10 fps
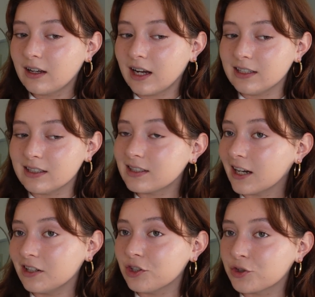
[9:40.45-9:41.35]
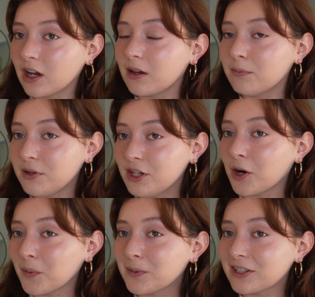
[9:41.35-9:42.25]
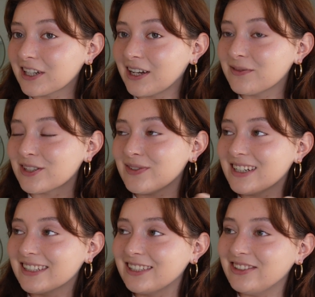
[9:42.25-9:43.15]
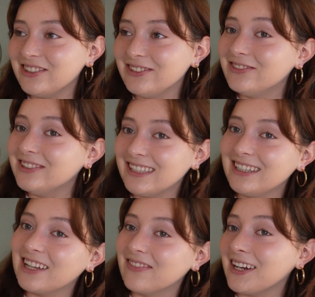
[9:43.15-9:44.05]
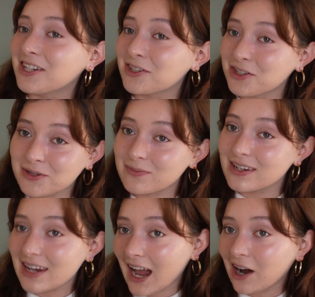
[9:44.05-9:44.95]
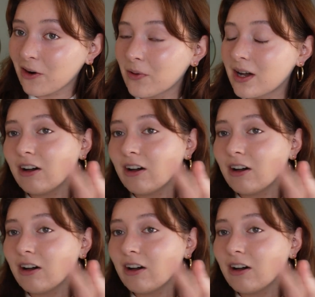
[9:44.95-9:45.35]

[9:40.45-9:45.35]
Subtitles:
I decided to try PR 1 more time, just because I do really love my internship now.